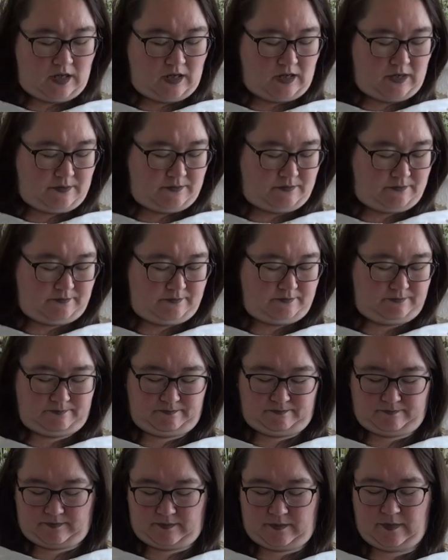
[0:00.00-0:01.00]
um,
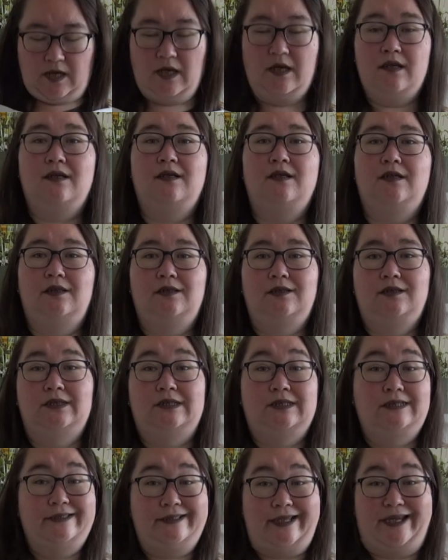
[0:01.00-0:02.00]

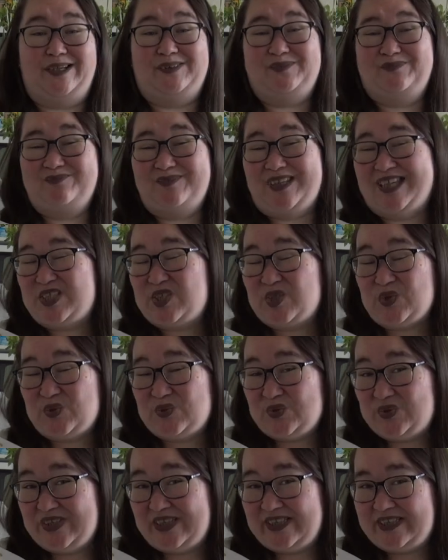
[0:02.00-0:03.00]
yeah that's
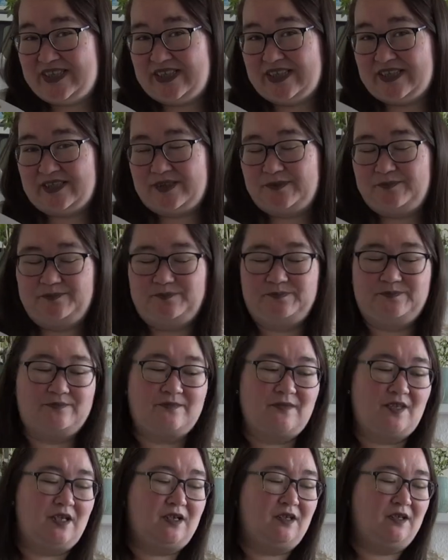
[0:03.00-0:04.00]
all I did
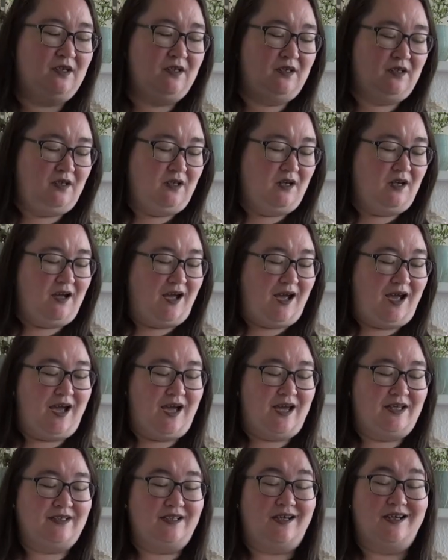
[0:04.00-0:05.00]

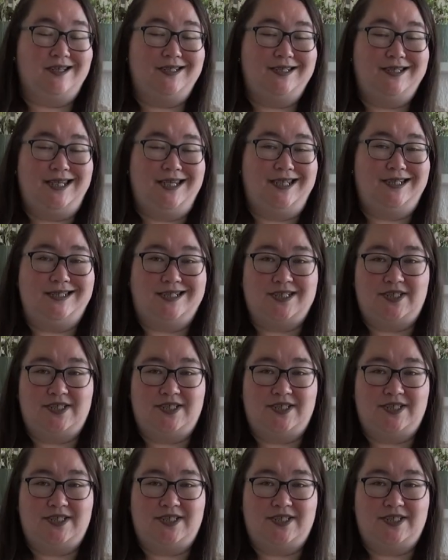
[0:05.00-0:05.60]
and I need